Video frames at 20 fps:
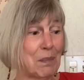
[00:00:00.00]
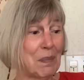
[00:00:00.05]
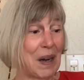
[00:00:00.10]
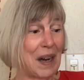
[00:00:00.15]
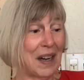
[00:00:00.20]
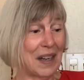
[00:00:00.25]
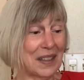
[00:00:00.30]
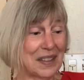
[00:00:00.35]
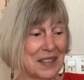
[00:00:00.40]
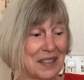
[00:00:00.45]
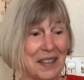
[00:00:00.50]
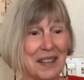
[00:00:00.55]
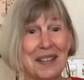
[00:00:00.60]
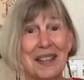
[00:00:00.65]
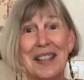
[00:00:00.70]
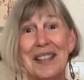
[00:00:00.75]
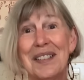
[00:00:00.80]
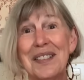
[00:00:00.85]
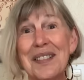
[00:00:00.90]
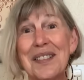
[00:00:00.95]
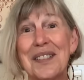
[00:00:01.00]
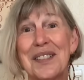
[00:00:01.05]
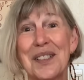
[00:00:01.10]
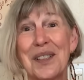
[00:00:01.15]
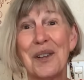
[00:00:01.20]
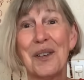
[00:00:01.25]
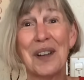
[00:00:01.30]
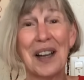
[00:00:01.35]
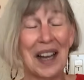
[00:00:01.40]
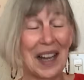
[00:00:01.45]
box that they
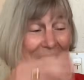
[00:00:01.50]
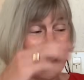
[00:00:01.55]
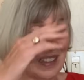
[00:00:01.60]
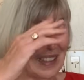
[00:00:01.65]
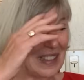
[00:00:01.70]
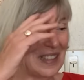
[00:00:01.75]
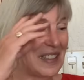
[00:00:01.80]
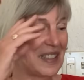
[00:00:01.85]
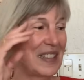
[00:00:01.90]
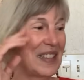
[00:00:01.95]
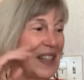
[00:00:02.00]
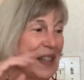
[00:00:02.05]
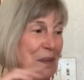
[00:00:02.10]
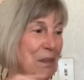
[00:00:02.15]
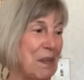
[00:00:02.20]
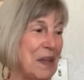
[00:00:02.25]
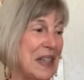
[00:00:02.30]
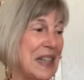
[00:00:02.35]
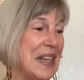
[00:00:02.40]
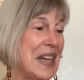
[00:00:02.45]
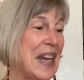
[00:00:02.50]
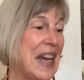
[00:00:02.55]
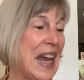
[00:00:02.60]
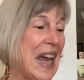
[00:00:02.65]
so kindly sent me.